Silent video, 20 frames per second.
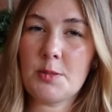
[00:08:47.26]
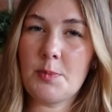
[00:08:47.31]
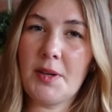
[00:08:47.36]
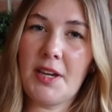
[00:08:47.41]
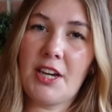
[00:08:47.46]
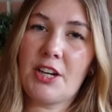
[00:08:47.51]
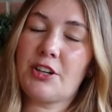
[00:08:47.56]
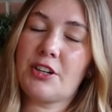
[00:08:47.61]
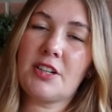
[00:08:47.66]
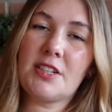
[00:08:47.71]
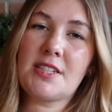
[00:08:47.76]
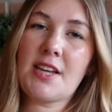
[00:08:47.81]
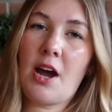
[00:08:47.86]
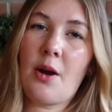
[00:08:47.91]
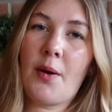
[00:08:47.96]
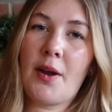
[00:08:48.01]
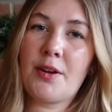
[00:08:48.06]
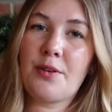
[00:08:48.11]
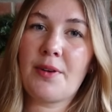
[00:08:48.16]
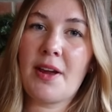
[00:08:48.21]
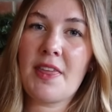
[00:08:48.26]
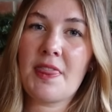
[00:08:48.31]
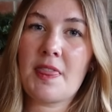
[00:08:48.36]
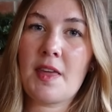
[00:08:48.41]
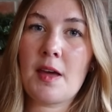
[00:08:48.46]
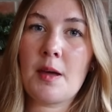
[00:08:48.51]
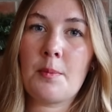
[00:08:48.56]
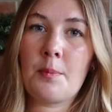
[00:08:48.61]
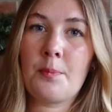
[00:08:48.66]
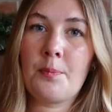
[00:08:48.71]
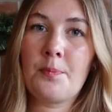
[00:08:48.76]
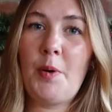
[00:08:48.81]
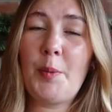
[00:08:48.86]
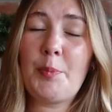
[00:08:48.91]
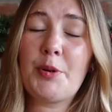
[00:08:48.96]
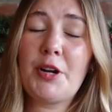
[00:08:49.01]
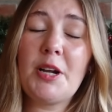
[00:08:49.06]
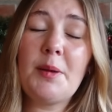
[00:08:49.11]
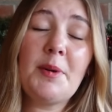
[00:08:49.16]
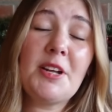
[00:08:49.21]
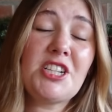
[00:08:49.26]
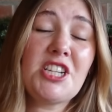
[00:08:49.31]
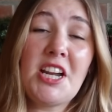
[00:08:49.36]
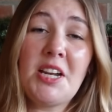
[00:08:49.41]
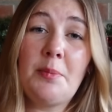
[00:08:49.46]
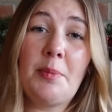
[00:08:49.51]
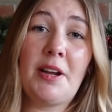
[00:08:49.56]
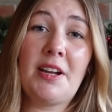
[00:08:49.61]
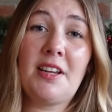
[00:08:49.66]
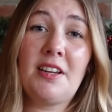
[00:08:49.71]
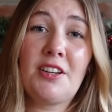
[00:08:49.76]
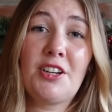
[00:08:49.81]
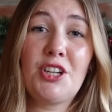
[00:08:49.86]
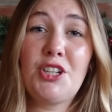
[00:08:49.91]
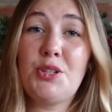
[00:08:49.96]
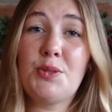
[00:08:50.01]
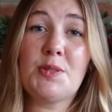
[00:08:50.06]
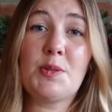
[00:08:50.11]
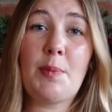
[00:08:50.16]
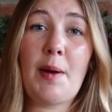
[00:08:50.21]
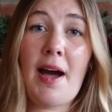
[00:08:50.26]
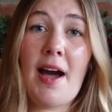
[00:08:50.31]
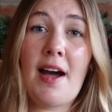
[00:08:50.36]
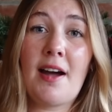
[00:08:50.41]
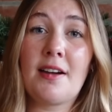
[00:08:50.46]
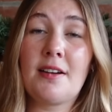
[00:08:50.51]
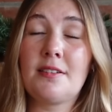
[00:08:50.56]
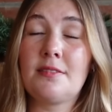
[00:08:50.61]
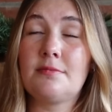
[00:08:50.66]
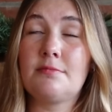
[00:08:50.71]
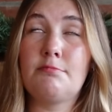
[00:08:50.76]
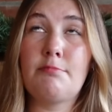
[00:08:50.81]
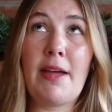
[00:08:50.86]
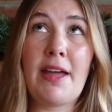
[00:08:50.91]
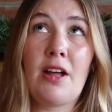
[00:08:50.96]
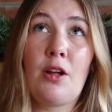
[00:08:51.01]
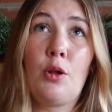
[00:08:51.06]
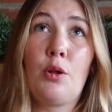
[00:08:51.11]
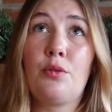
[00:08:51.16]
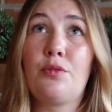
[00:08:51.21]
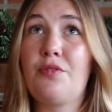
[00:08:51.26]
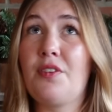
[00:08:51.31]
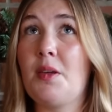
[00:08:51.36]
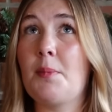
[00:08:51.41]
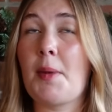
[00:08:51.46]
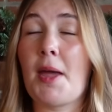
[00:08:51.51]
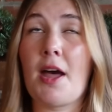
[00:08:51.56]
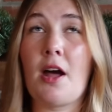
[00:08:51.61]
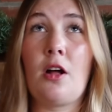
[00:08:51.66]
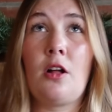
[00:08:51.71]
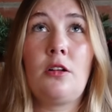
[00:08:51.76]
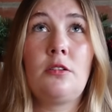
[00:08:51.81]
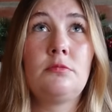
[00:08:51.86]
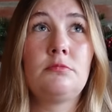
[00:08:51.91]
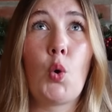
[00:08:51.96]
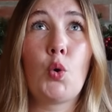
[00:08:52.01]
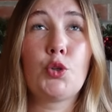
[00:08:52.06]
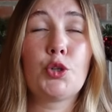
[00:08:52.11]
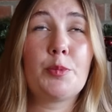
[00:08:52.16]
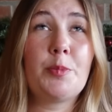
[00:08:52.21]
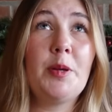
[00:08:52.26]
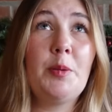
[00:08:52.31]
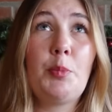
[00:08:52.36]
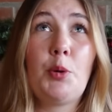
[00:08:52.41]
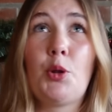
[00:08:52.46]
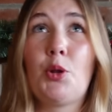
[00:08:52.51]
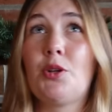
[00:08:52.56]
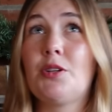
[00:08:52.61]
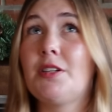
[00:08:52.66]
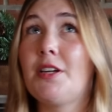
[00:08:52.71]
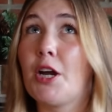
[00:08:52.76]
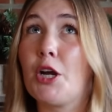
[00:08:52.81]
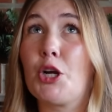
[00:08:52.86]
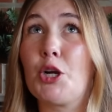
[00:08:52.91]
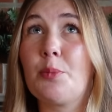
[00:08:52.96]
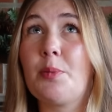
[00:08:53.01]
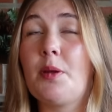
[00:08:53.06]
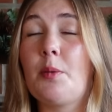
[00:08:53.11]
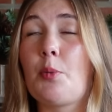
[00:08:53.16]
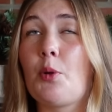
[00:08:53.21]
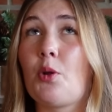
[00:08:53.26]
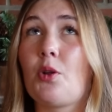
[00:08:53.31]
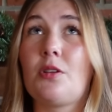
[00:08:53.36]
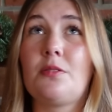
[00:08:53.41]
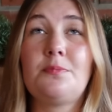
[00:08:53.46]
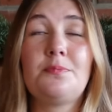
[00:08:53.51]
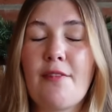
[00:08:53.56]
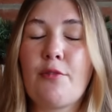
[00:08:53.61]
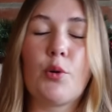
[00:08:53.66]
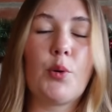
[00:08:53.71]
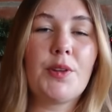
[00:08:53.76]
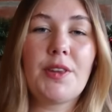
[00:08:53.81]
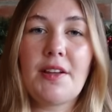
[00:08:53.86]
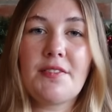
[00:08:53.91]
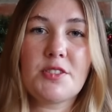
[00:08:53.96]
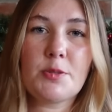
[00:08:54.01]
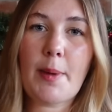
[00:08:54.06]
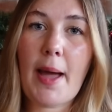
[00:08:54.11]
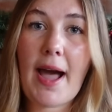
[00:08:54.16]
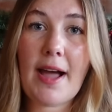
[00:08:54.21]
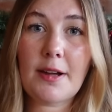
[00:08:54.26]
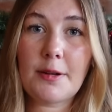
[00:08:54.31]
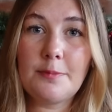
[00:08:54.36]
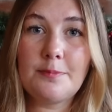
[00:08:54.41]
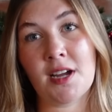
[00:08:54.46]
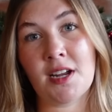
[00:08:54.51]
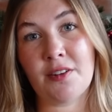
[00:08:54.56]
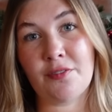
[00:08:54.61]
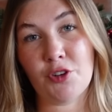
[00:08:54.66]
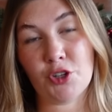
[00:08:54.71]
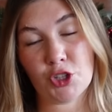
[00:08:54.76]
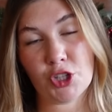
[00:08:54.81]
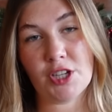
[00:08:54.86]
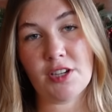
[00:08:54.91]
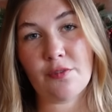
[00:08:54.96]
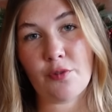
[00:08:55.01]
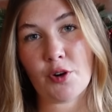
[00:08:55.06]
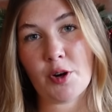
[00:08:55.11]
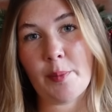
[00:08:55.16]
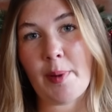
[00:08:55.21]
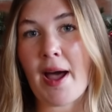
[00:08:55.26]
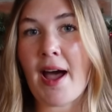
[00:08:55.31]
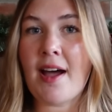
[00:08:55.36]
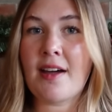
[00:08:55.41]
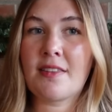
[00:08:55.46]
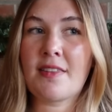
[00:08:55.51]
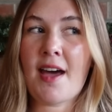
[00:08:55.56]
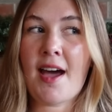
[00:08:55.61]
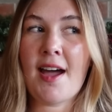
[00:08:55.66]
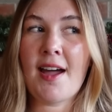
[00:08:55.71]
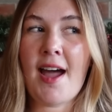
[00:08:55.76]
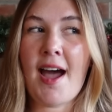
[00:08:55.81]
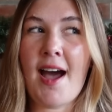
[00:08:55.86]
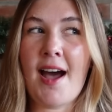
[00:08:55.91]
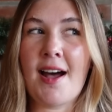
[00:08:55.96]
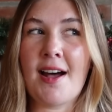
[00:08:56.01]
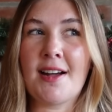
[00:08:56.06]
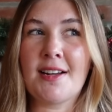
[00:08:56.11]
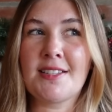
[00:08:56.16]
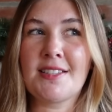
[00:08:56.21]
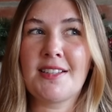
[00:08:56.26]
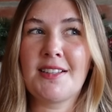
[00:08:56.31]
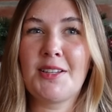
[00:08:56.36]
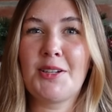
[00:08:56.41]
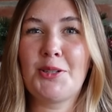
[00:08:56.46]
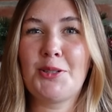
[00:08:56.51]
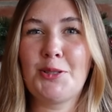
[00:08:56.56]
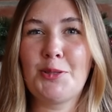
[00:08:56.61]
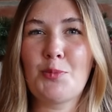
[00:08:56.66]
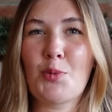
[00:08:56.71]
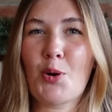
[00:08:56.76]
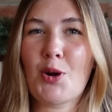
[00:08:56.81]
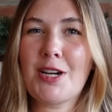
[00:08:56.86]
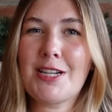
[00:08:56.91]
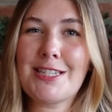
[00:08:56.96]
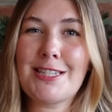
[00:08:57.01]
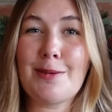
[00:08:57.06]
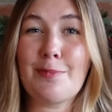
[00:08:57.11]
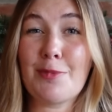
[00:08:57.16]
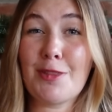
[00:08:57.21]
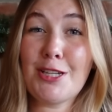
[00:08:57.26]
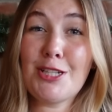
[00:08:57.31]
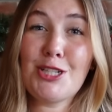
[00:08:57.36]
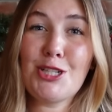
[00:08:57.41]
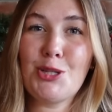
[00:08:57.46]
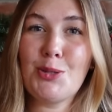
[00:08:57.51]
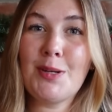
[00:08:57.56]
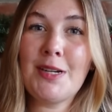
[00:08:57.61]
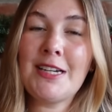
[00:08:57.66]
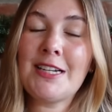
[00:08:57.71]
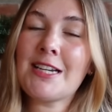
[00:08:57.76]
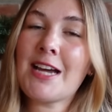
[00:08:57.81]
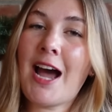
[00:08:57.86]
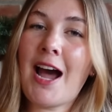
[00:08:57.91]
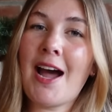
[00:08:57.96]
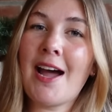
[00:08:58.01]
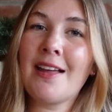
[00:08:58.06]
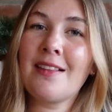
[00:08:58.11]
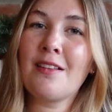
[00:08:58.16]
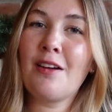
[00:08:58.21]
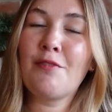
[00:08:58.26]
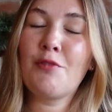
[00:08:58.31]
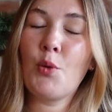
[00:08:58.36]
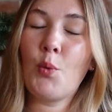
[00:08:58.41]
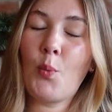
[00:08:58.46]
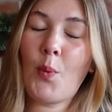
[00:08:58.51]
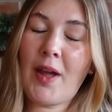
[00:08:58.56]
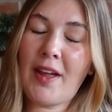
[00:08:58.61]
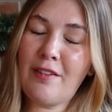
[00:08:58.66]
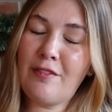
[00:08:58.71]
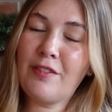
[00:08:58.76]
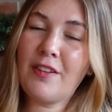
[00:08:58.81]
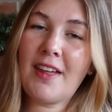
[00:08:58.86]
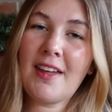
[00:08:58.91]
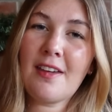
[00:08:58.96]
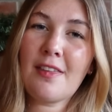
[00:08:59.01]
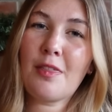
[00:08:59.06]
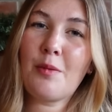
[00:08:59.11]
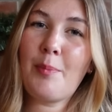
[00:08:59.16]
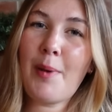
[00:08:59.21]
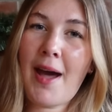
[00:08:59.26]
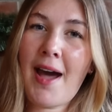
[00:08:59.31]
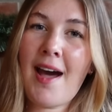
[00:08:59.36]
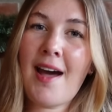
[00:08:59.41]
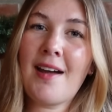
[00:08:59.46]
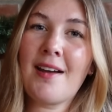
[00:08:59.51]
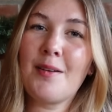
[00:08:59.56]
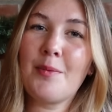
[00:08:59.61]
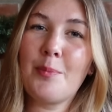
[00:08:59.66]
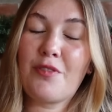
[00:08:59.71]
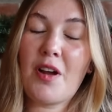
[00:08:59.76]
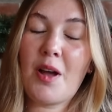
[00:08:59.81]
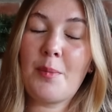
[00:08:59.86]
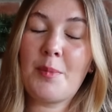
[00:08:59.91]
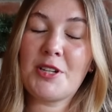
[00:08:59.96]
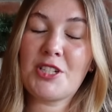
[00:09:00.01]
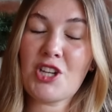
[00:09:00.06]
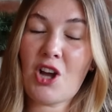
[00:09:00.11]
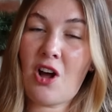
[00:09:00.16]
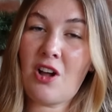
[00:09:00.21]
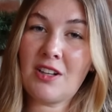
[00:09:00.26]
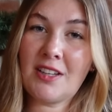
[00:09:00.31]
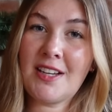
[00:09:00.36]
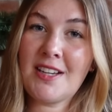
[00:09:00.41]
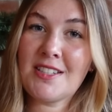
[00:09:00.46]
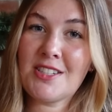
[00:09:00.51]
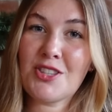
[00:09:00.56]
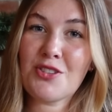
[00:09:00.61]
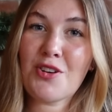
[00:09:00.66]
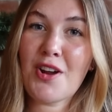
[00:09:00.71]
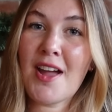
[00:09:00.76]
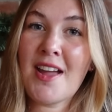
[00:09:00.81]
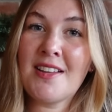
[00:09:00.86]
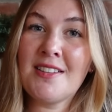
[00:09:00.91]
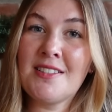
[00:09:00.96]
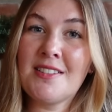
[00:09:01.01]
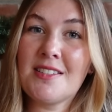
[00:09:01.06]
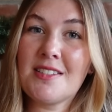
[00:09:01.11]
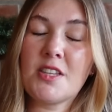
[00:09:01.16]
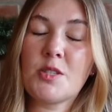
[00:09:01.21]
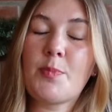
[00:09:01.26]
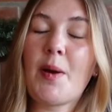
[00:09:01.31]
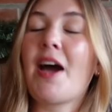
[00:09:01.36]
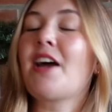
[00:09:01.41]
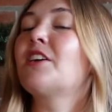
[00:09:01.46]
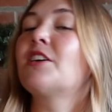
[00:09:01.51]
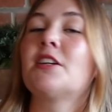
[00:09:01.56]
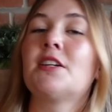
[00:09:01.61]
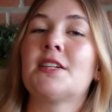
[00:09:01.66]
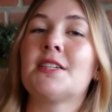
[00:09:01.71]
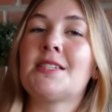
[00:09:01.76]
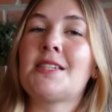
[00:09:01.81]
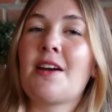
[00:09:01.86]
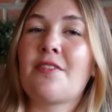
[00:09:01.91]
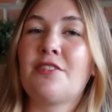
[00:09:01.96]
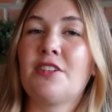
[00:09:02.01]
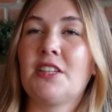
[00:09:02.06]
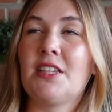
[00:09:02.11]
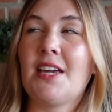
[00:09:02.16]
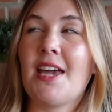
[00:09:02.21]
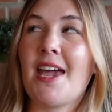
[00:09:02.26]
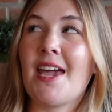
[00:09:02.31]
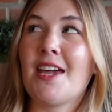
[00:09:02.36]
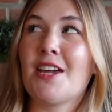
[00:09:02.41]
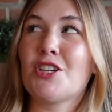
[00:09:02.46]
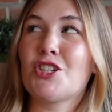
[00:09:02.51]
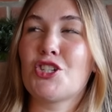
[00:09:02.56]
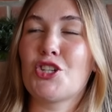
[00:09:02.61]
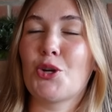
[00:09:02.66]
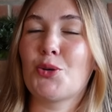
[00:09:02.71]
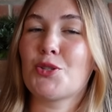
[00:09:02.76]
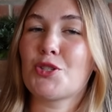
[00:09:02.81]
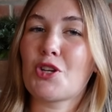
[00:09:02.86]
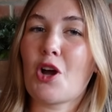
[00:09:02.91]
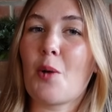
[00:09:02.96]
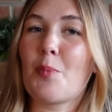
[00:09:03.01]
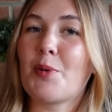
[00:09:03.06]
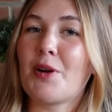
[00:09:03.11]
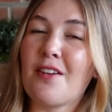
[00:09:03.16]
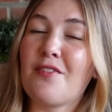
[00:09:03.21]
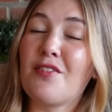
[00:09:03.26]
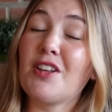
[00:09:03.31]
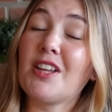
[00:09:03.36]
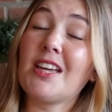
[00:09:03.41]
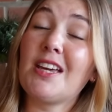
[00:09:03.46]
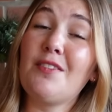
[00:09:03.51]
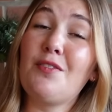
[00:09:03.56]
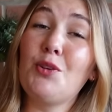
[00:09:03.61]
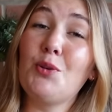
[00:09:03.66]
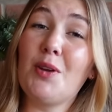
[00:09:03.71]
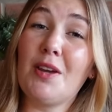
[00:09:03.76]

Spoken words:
beginner is how I'd rate them, but pretty much anybody could use a bag. Male, female, older people, younger people, everyone loves a bag. And if you're looking for a bag that has a little more something to it, I love the Wavelength bag from Talia's Threads. This pattern is definitely a showstopper. I feel like if you